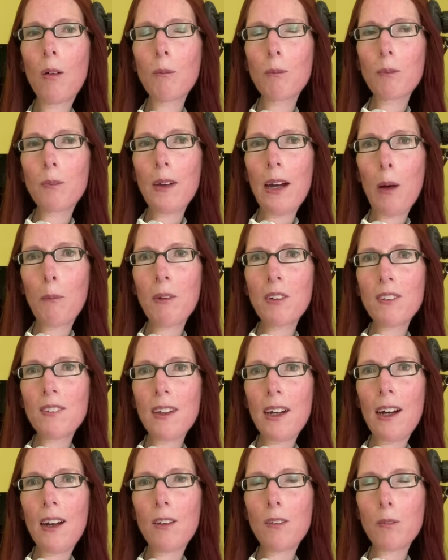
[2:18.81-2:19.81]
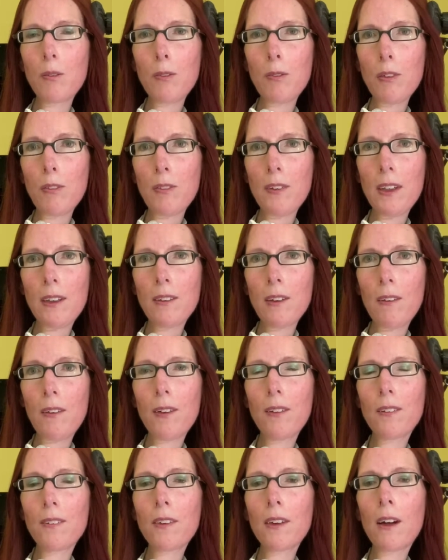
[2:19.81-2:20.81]
How much is that? It's $15. I
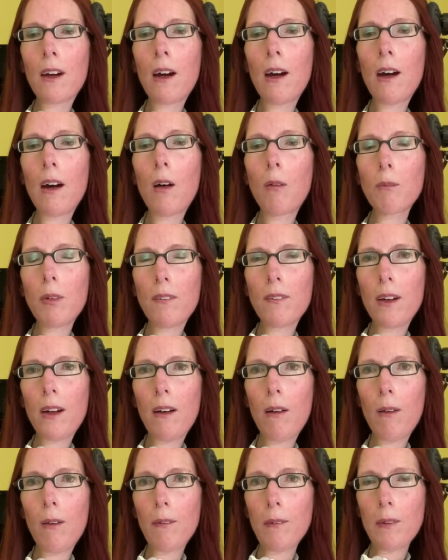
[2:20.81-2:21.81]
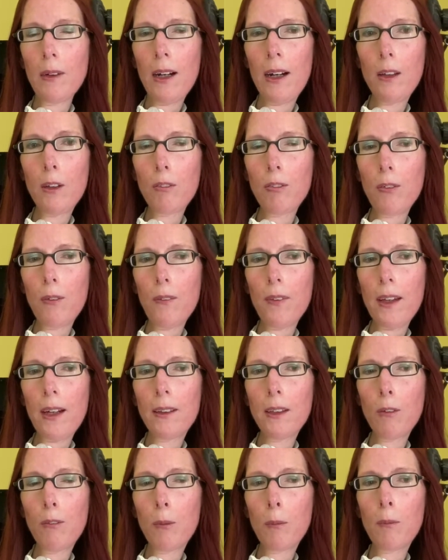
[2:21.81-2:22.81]
was like, oh, I can't afford that,
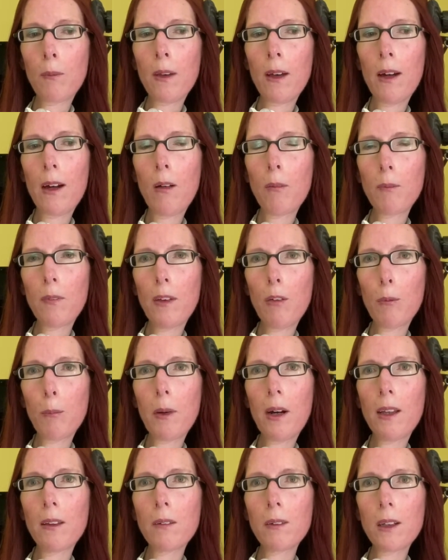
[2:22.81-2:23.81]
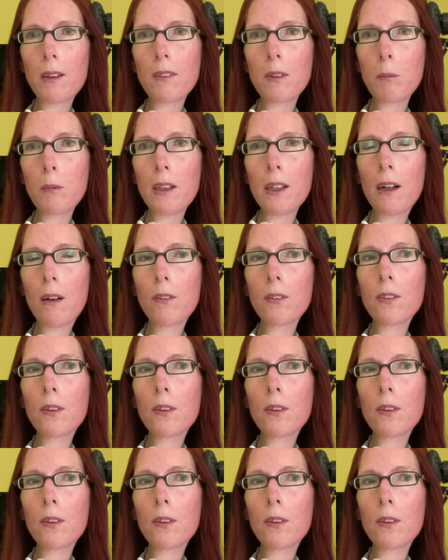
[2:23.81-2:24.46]
never mind, I'll get something else.